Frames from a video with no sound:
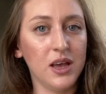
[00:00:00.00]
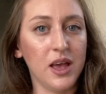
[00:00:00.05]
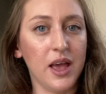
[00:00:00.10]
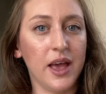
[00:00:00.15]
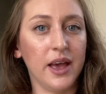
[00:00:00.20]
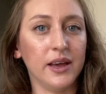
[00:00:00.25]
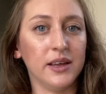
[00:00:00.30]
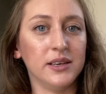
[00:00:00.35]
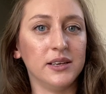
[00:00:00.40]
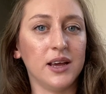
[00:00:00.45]

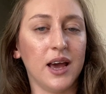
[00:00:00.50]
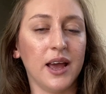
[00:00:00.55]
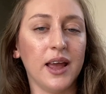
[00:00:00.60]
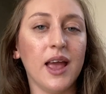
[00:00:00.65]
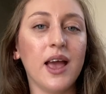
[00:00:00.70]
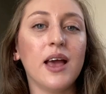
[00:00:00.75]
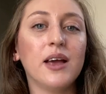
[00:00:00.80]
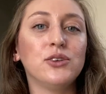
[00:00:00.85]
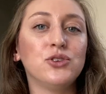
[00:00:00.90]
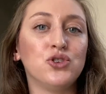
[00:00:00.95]
And I
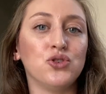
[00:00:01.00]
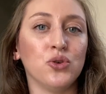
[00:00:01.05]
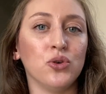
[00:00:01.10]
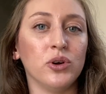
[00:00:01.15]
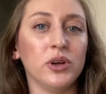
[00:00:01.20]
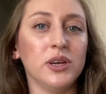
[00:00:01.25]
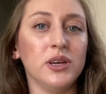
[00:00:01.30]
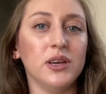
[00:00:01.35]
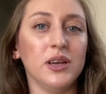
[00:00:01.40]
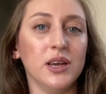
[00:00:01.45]
had
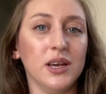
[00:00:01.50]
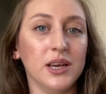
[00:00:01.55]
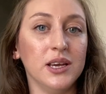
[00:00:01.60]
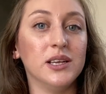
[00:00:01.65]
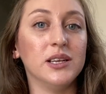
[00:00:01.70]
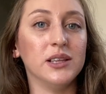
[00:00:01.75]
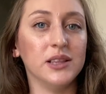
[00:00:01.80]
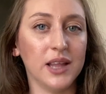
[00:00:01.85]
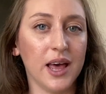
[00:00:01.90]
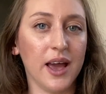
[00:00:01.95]
joy
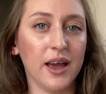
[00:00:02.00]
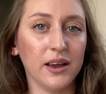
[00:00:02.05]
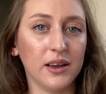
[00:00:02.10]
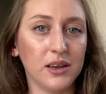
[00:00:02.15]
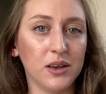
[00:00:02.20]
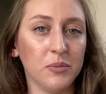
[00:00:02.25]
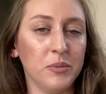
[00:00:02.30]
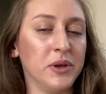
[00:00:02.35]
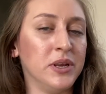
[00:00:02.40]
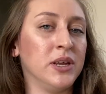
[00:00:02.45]
in
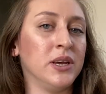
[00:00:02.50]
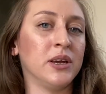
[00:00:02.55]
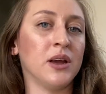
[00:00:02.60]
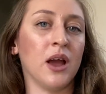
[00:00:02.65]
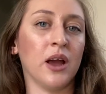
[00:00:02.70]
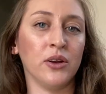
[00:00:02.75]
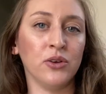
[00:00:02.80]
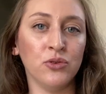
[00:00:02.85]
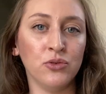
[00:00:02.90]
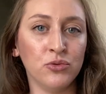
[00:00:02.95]
lack, meaning
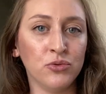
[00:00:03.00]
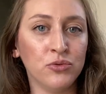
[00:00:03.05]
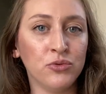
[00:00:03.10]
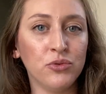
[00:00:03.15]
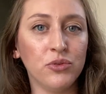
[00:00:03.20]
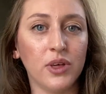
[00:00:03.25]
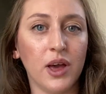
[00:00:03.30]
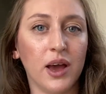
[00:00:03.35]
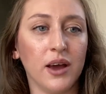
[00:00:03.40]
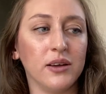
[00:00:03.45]
I knew
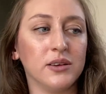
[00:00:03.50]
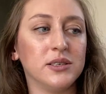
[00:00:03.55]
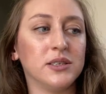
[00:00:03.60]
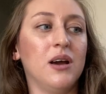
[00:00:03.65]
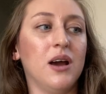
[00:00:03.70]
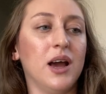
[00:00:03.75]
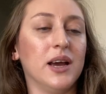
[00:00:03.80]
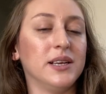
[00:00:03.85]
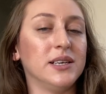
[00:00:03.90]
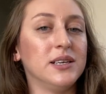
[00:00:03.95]
that
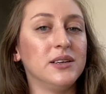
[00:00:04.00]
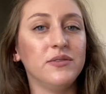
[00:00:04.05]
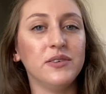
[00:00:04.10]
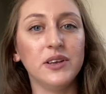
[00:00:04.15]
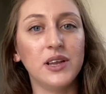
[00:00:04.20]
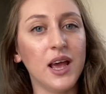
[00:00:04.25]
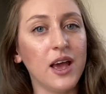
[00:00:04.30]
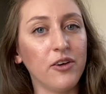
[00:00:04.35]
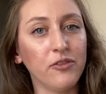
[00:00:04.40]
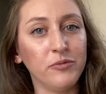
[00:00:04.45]
I didn't
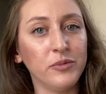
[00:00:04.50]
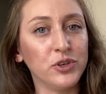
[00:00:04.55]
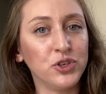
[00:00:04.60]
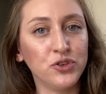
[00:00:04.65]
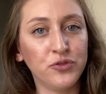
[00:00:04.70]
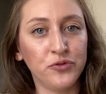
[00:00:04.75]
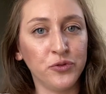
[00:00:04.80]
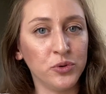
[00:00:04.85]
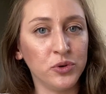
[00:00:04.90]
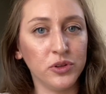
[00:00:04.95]
even have
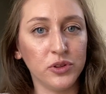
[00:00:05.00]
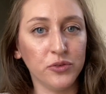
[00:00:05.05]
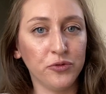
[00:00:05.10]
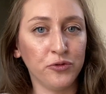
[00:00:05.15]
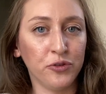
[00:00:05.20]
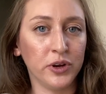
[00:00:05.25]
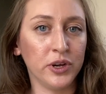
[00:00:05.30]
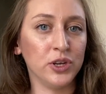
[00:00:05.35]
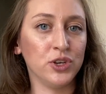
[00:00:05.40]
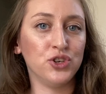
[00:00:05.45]
much food in the
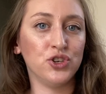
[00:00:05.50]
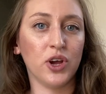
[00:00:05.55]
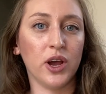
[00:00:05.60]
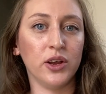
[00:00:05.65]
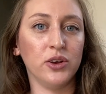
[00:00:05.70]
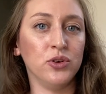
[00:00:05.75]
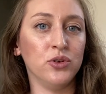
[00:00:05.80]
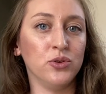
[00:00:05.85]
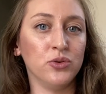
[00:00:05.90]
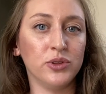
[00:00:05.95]
fridge. I
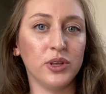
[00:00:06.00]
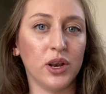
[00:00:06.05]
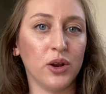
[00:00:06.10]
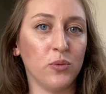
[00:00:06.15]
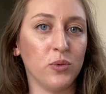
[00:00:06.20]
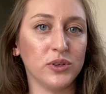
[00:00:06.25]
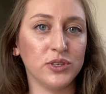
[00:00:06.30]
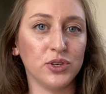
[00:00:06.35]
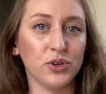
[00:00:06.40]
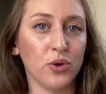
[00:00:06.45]
knew that I
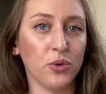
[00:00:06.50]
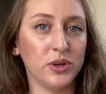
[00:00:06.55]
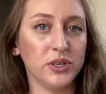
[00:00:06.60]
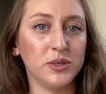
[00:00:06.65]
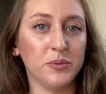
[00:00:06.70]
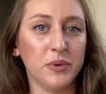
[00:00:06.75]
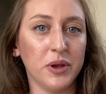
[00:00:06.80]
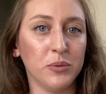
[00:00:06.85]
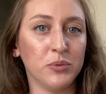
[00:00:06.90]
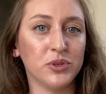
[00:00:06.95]
wasn't going
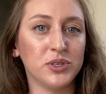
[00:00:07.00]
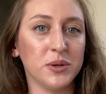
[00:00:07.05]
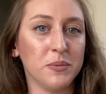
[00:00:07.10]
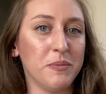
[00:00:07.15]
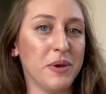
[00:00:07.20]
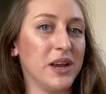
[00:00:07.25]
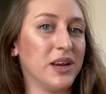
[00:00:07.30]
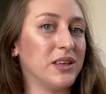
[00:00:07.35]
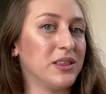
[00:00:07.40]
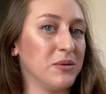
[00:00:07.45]
to be able to
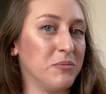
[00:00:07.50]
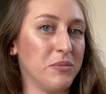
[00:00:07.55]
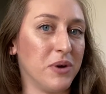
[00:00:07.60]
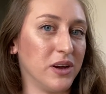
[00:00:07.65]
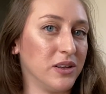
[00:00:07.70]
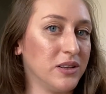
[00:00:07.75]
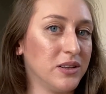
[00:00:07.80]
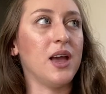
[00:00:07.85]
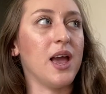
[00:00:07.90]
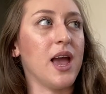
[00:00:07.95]
make the
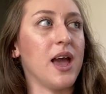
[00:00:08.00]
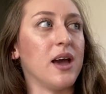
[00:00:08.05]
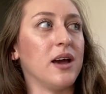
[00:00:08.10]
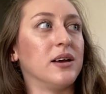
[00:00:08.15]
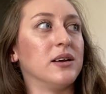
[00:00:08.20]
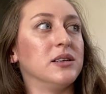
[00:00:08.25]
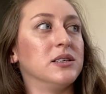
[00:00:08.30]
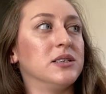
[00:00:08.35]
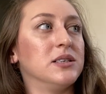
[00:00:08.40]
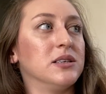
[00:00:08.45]
month
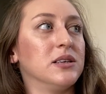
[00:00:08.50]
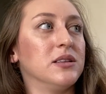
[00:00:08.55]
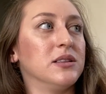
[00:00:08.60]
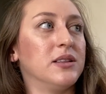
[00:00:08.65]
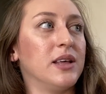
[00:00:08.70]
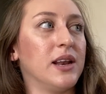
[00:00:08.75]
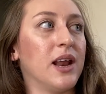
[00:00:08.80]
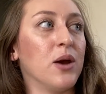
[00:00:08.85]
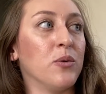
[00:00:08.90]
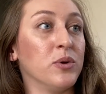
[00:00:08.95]
and
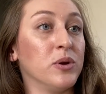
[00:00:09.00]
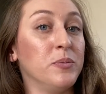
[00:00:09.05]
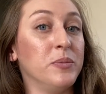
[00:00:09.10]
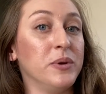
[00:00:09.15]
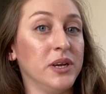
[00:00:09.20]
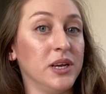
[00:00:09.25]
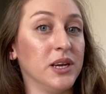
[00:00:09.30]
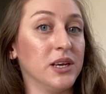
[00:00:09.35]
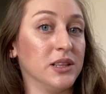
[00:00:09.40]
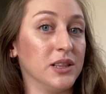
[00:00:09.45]
that I would
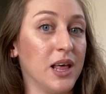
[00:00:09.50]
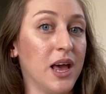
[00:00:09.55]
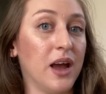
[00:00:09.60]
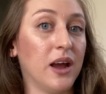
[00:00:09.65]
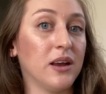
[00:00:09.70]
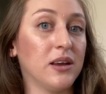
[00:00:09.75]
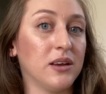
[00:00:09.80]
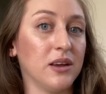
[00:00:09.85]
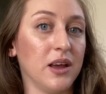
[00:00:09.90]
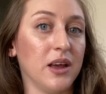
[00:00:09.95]
be in
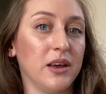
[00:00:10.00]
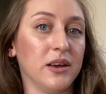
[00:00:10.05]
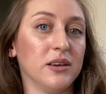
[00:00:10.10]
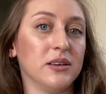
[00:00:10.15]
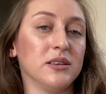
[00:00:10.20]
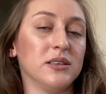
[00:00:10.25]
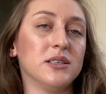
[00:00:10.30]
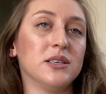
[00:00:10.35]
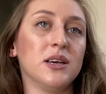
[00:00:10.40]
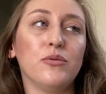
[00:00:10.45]
lack.
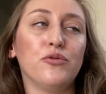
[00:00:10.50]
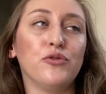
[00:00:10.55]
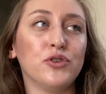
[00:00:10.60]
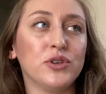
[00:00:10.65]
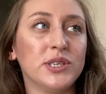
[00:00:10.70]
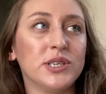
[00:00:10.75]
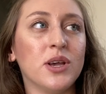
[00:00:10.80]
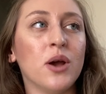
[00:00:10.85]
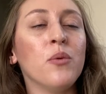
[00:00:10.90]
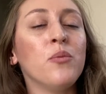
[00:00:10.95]
And for
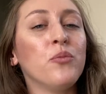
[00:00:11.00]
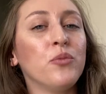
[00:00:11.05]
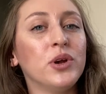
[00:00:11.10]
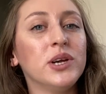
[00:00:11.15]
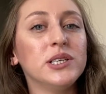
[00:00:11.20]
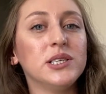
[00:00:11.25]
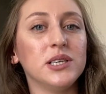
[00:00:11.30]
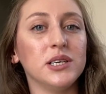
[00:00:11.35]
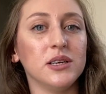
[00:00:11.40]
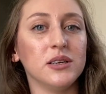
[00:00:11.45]
some
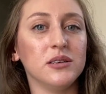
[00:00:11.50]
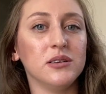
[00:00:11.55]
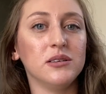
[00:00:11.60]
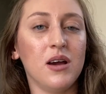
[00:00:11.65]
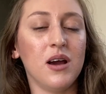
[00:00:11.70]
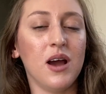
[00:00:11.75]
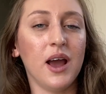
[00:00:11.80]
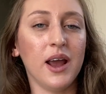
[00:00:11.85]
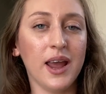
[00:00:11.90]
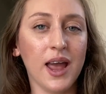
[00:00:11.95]

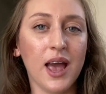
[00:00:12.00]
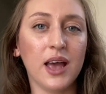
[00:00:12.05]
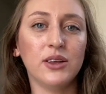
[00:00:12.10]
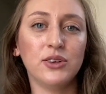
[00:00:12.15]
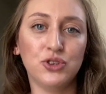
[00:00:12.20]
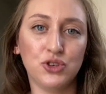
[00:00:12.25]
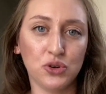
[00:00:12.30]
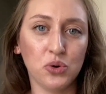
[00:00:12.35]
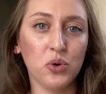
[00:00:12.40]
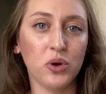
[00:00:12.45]
reason, I
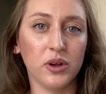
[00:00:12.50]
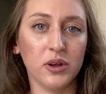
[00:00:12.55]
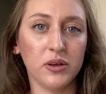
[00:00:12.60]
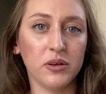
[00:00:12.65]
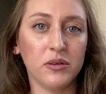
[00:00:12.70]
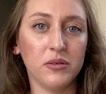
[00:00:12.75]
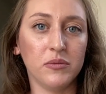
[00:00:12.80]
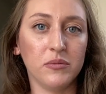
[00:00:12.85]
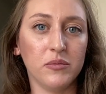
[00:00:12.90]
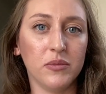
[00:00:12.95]
had joy.
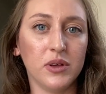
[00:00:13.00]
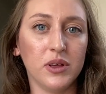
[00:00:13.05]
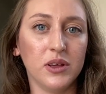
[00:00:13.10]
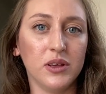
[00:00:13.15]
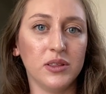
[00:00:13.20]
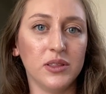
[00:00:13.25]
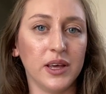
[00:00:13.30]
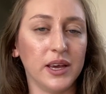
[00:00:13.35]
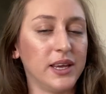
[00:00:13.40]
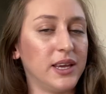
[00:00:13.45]

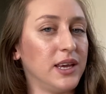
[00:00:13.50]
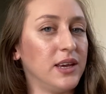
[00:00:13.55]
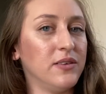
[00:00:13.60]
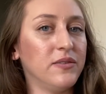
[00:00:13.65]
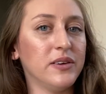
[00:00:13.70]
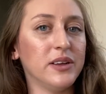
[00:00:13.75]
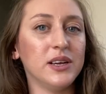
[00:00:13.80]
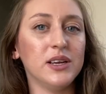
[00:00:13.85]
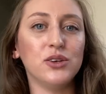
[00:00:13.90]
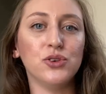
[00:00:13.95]
Like,
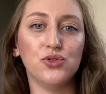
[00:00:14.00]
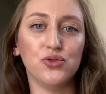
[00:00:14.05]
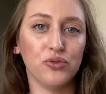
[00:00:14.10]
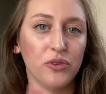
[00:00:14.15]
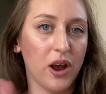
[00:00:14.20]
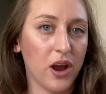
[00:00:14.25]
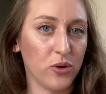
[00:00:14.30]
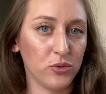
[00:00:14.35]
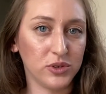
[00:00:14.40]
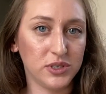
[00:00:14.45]
even in
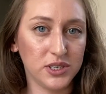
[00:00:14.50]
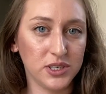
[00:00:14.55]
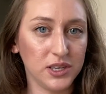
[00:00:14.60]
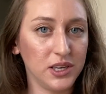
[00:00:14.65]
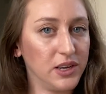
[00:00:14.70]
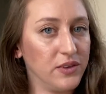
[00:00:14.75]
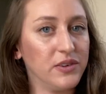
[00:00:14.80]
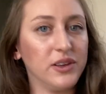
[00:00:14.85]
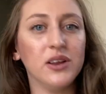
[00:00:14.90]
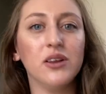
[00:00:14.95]
drought,
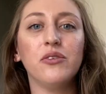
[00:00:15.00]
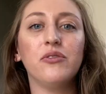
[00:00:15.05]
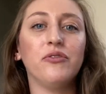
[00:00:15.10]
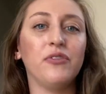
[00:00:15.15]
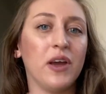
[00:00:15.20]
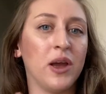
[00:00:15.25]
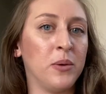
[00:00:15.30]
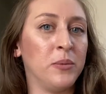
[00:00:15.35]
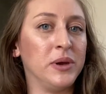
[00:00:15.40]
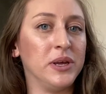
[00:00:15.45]
even in
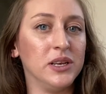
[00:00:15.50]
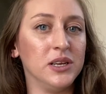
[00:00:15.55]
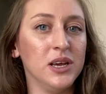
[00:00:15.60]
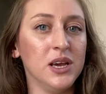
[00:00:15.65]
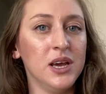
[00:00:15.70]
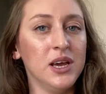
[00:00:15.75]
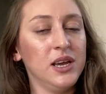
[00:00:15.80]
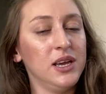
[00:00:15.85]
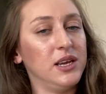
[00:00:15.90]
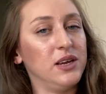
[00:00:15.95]
famine,
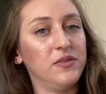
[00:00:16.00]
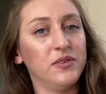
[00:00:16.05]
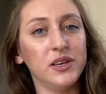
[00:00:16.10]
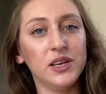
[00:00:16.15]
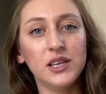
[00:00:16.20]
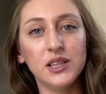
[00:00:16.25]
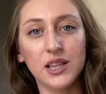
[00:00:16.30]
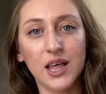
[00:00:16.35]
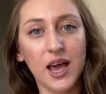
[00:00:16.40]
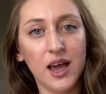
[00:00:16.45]
even
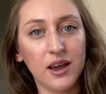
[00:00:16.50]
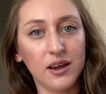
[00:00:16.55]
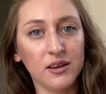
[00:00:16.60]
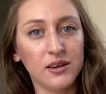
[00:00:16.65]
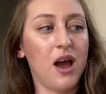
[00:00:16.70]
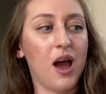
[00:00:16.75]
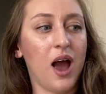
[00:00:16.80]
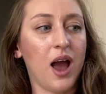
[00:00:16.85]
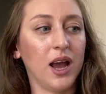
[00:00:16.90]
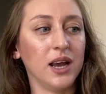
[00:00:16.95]
in
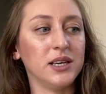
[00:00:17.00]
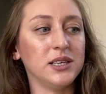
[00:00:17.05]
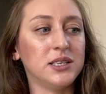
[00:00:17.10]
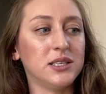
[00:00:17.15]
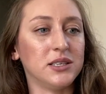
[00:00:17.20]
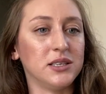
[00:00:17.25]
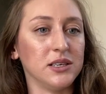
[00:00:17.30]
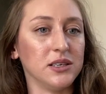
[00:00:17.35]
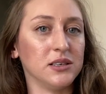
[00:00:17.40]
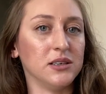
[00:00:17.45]
lack, I
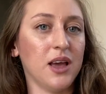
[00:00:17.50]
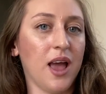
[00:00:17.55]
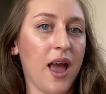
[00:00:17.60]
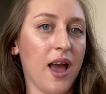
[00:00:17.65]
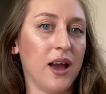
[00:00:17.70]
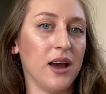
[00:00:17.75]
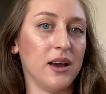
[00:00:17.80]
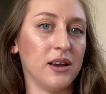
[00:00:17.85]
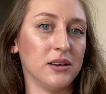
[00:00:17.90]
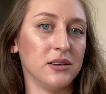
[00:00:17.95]
still
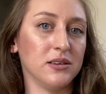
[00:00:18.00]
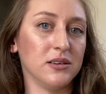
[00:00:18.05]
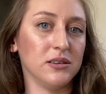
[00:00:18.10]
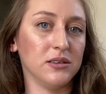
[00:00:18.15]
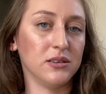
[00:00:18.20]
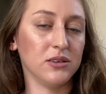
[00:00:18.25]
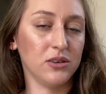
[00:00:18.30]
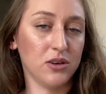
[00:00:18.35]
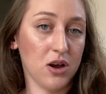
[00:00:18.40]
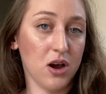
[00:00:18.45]
had
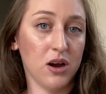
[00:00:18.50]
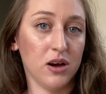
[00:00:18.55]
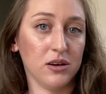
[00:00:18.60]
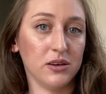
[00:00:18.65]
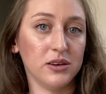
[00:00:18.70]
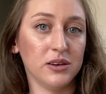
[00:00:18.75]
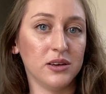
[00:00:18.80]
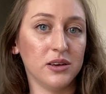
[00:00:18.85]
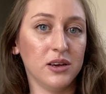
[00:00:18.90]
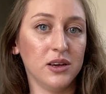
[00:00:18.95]

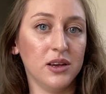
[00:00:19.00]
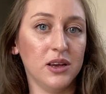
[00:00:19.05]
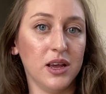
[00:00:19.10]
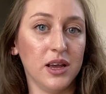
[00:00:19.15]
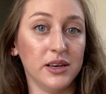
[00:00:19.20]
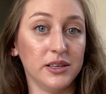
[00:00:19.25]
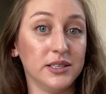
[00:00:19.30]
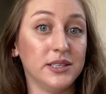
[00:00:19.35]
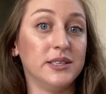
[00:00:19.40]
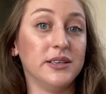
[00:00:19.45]
God
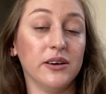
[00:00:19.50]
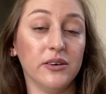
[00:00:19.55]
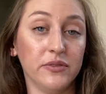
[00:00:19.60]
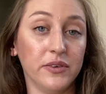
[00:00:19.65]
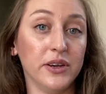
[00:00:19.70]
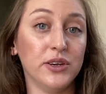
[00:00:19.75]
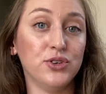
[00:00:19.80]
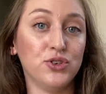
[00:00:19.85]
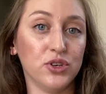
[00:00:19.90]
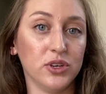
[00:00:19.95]
and
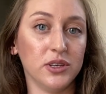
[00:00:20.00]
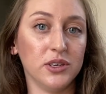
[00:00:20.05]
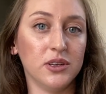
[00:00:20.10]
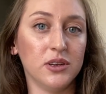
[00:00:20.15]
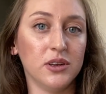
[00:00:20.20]
salvation.